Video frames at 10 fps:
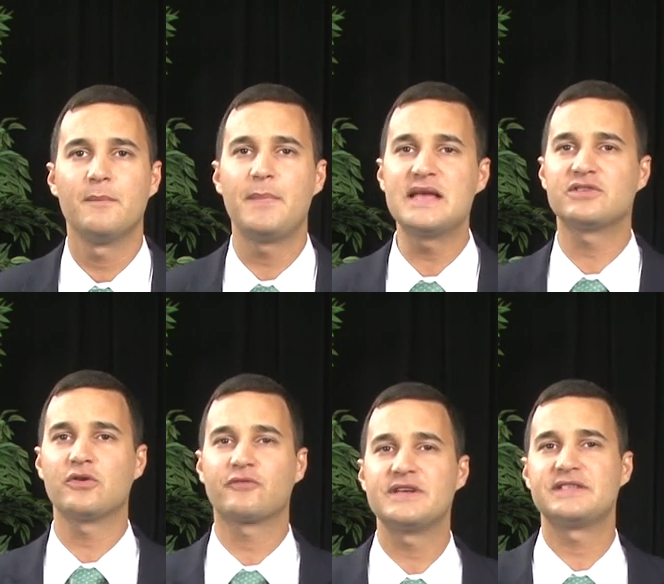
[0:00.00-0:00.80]
Based
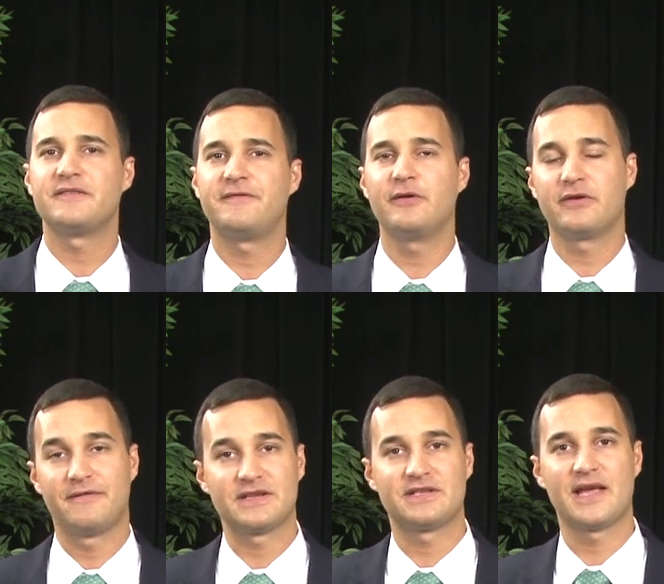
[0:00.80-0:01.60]
on recent field
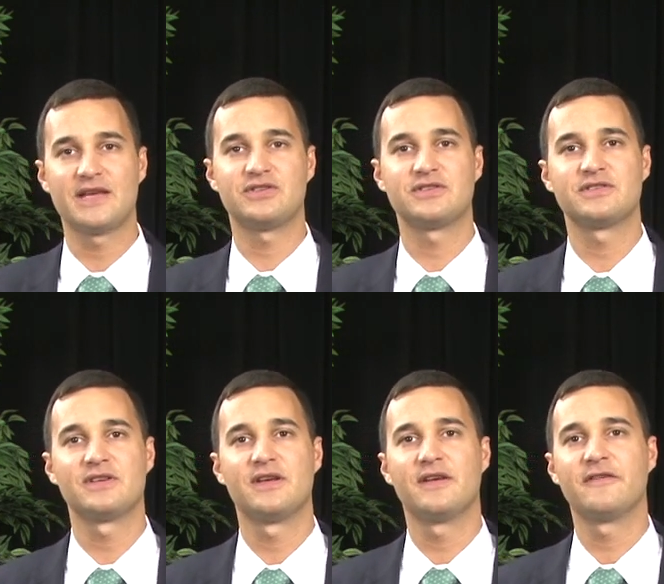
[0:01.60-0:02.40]
investigations,
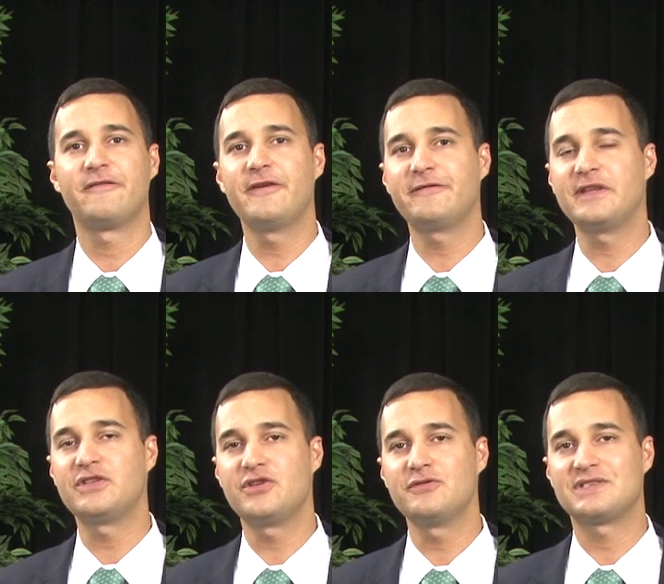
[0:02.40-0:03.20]

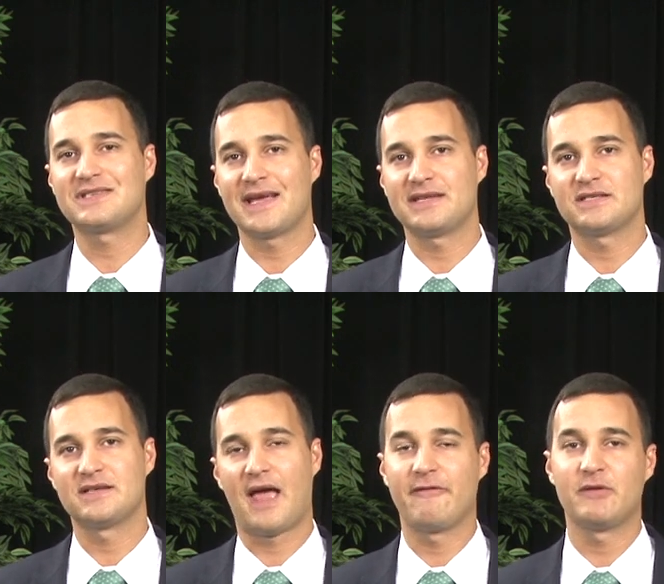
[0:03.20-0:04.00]
52 sites
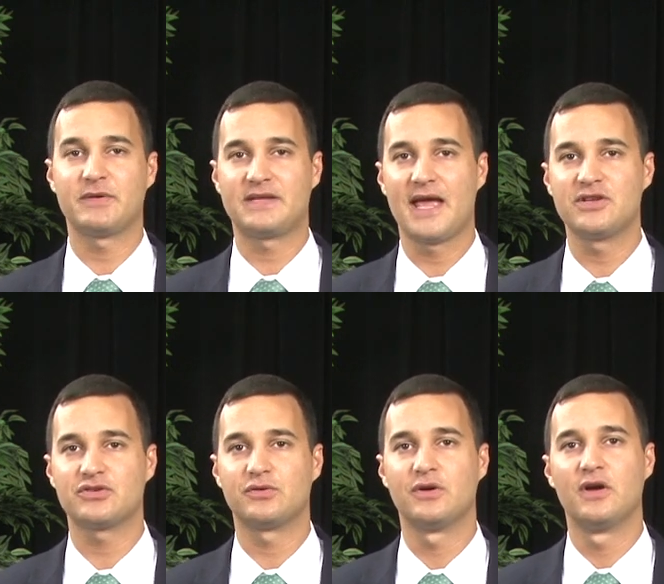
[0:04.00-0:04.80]
have the
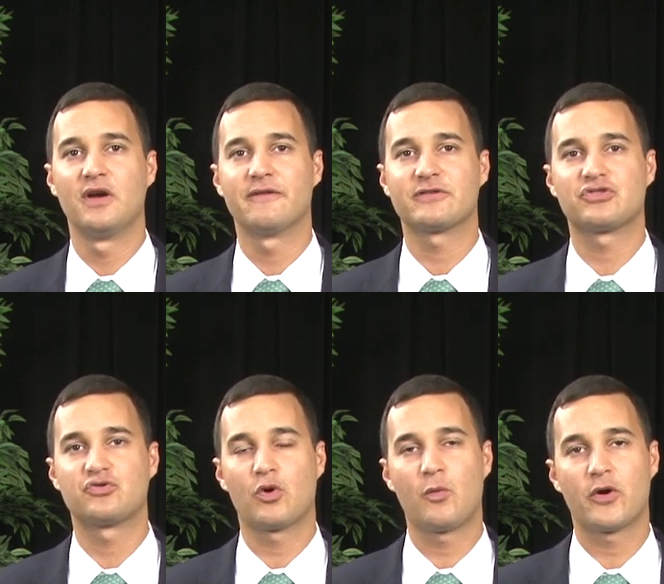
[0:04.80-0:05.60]
potential for
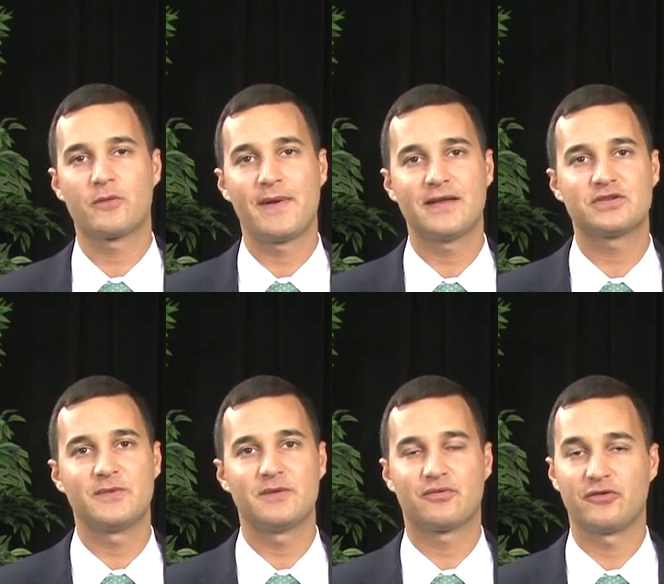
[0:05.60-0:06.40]
stormwater
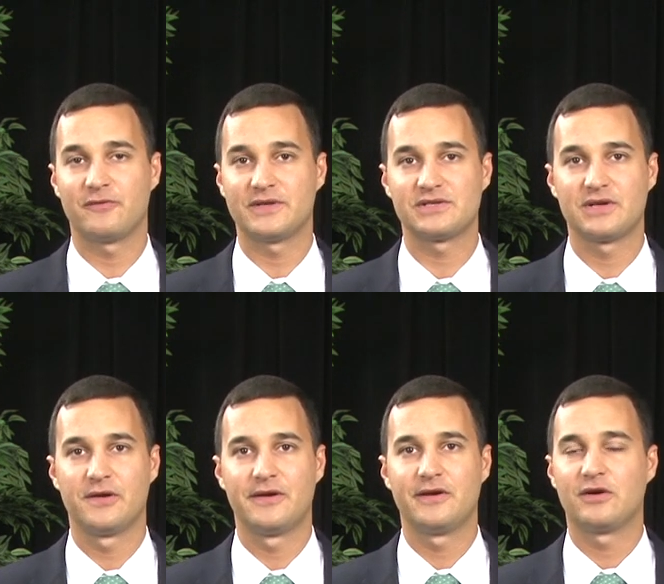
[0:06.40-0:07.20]
management improvements.
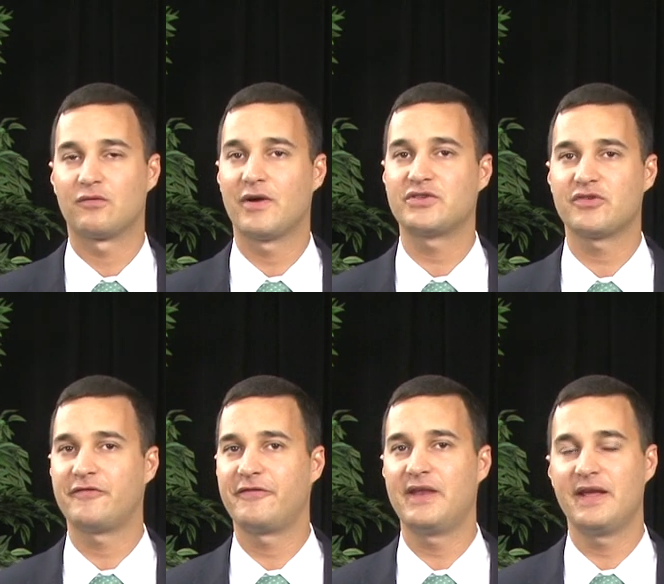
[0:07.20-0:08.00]

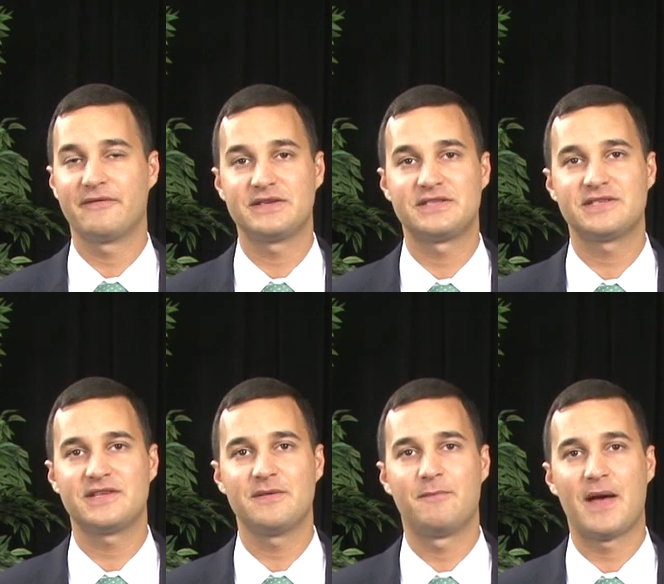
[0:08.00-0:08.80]
Retrofitting of
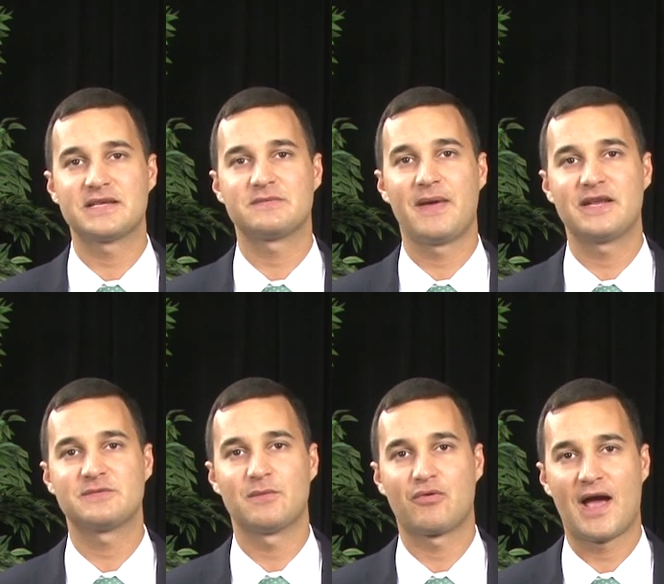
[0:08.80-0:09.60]
existing best
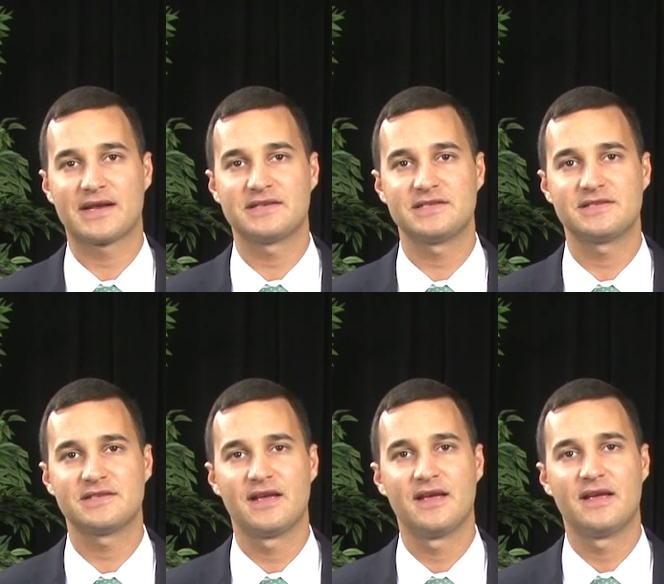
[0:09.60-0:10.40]
management practices